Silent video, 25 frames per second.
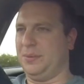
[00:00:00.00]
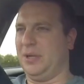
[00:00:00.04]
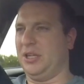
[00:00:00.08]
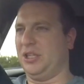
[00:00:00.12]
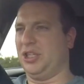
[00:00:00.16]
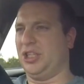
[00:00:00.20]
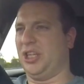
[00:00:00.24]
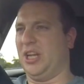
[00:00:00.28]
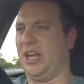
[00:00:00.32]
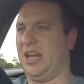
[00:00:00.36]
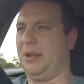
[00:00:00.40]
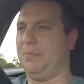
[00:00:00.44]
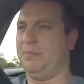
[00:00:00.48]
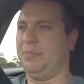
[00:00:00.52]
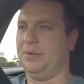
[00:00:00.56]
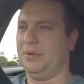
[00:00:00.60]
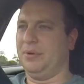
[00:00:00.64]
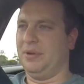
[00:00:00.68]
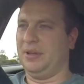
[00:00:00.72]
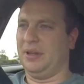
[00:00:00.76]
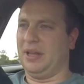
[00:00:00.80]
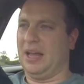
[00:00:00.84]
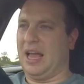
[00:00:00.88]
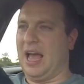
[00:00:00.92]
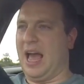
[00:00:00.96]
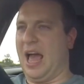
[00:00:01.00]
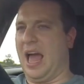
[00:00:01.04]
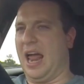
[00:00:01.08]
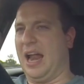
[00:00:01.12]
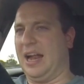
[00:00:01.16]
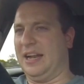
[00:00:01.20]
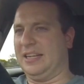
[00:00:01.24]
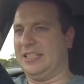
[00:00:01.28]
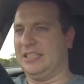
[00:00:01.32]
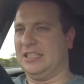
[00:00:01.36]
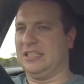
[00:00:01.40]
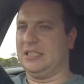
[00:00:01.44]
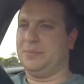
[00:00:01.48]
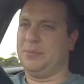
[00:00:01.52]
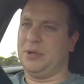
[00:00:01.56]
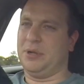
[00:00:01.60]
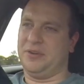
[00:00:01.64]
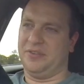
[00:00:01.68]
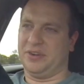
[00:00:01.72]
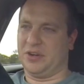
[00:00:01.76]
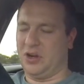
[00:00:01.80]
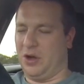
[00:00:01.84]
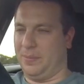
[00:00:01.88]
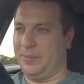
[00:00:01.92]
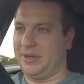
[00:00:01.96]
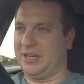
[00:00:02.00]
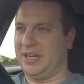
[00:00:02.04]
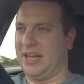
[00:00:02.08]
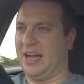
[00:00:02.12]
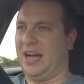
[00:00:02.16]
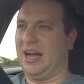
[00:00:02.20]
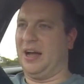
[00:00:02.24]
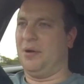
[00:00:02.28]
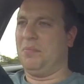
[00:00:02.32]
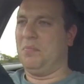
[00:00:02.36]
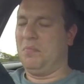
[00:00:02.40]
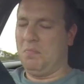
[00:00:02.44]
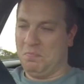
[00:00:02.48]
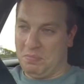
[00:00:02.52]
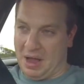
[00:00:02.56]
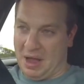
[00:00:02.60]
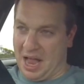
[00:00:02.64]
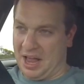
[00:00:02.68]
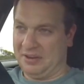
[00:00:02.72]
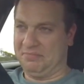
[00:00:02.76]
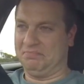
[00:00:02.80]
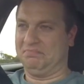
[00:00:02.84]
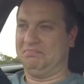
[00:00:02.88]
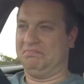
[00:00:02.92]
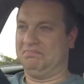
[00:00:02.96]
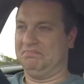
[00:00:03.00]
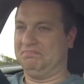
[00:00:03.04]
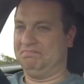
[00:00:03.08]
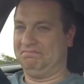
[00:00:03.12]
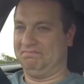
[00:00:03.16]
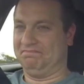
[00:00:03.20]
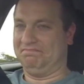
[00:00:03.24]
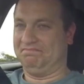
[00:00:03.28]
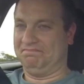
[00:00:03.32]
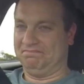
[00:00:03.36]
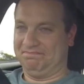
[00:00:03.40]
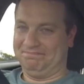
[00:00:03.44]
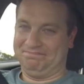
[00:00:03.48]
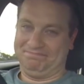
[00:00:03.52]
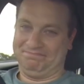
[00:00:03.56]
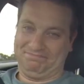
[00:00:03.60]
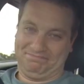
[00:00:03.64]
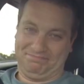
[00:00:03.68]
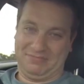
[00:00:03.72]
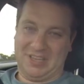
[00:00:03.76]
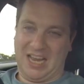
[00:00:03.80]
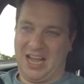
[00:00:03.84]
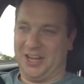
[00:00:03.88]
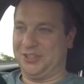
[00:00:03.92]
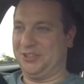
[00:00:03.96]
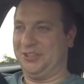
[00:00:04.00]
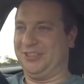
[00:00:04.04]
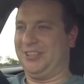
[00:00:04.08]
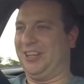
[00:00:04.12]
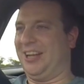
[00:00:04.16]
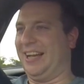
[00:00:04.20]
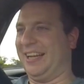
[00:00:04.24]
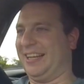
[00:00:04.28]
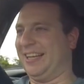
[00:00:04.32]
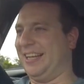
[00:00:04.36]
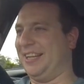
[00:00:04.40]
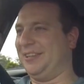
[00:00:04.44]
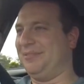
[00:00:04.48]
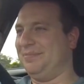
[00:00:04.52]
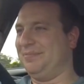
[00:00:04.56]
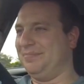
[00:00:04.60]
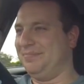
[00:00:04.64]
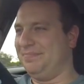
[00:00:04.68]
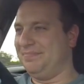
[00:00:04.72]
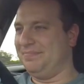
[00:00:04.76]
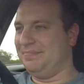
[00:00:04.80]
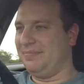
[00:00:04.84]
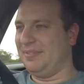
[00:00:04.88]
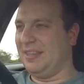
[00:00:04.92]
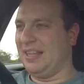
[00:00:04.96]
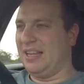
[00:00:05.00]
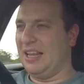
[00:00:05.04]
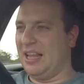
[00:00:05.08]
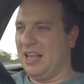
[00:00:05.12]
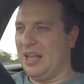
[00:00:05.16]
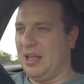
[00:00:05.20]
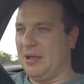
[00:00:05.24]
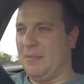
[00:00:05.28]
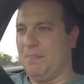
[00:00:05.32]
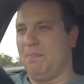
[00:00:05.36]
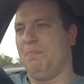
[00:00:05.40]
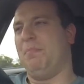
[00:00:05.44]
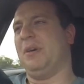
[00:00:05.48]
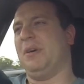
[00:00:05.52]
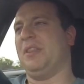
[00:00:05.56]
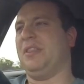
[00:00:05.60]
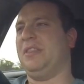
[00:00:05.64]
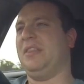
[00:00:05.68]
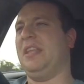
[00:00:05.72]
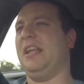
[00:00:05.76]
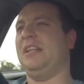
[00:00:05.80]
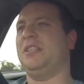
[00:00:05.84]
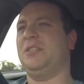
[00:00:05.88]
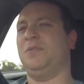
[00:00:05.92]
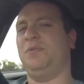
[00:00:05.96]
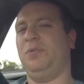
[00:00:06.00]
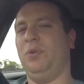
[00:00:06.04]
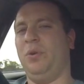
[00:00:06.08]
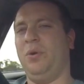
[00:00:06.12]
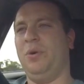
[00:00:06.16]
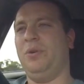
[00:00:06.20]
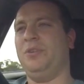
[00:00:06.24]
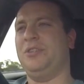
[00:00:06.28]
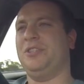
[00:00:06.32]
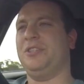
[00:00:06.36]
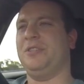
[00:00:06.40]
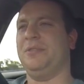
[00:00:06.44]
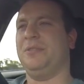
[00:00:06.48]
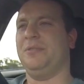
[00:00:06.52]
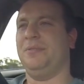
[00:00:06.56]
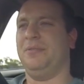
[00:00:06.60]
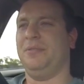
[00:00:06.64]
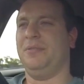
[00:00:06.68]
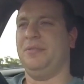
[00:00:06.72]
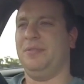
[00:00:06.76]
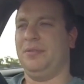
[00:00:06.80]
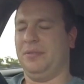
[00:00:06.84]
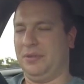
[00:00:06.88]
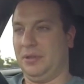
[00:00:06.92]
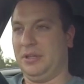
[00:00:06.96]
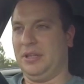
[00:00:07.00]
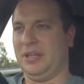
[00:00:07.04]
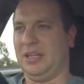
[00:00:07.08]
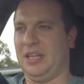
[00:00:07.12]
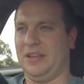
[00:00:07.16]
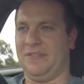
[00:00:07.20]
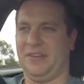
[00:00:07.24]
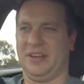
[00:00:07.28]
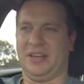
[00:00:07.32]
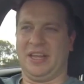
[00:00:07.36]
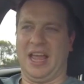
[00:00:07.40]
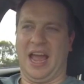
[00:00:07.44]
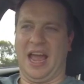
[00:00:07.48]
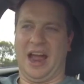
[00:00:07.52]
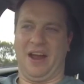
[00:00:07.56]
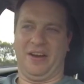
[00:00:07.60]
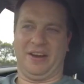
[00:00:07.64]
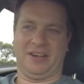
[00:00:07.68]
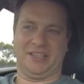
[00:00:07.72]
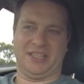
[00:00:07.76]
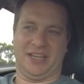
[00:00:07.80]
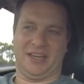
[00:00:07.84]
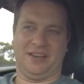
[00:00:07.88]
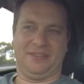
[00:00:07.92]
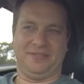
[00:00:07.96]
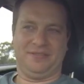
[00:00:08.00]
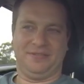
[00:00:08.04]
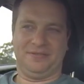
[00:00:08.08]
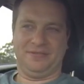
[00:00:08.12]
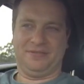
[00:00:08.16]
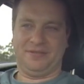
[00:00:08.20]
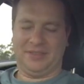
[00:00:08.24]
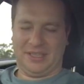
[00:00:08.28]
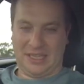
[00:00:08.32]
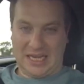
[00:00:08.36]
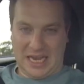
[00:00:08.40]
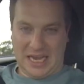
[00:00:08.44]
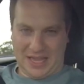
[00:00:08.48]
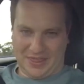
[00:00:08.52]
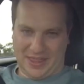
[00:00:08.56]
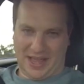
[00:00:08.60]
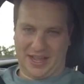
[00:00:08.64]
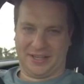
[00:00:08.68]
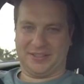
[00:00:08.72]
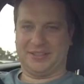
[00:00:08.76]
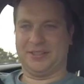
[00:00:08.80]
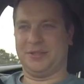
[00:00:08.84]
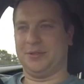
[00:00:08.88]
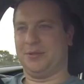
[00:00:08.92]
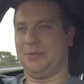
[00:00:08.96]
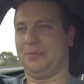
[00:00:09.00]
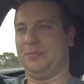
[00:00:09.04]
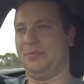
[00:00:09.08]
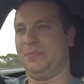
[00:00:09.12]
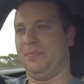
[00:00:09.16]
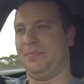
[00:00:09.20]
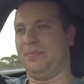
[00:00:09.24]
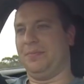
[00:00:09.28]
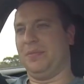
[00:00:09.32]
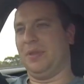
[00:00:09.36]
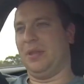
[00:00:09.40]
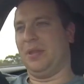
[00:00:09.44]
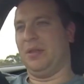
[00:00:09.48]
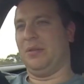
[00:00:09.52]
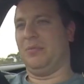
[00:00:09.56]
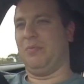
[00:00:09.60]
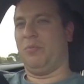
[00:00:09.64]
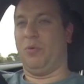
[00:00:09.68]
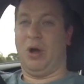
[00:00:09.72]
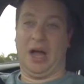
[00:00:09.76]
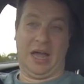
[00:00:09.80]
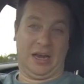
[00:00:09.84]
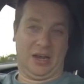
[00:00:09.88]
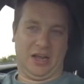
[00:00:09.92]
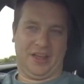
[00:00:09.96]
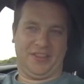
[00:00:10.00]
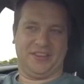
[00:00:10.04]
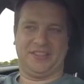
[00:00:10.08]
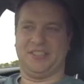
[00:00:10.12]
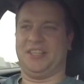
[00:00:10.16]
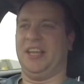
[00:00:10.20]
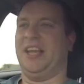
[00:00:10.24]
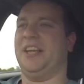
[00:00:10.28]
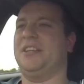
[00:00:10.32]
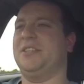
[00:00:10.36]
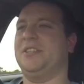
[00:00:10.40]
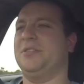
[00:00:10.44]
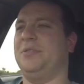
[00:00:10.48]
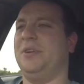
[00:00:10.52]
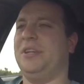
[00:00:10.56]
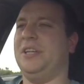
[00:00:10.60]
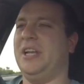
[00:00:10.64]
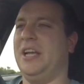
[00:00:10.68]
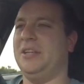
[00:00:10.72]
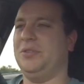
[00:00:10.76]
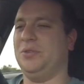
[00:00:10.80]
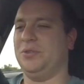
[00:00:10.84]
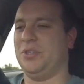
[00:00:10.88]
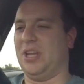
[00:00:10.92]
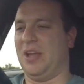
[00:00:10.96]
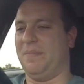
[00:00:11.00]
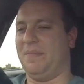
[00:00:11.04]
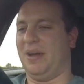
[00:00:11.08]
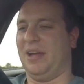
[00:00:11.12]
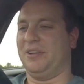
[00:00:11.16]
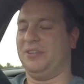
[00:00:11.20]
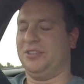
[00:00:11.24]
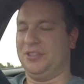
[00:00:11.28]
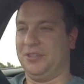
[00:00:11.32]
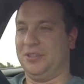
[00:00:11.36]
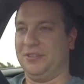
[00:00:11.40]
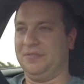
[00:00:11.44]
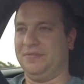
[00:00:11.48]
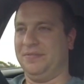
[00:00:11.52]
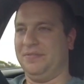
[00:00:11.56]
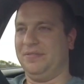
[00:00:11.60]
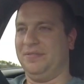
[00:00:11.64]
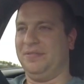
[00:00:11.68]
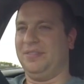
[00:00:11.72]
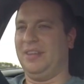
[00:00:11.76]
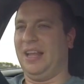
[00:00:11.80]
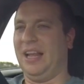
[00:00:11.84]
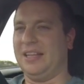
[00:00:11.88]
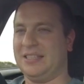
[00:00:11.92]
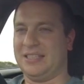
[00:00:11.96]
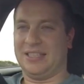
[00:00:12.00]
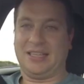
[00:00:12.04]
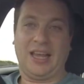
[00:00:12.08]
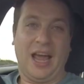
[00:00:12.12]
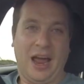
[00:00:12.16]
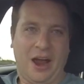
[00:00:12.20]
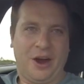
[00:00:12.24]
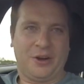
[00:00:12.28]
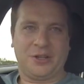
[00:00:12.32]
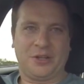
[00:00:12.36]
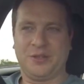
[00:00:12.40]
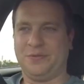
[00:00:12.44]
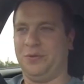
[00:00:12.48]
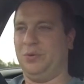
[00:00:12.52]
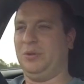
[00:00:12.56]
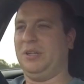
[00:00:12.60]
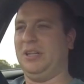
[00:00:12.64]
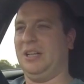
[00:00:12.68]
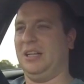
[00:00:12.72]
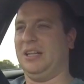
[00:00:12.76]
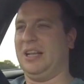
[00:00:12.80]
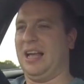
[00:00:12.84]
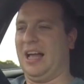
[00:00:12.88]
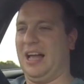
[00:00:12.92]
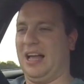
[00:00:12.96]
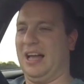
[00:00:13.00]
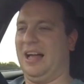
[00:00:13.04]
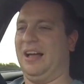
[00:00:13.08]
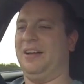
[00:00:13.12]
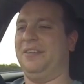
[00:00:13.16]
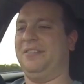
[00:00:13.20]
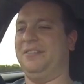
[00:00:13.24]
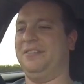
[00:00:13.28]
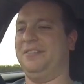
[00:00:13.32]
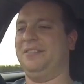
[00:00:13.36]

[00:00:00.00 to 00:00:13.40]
a bit cheap, and it's a bit of a common car, but I do like it. But its flaws give it character, and that's why I like the CX-3 diesel so much. It's a characterful little car.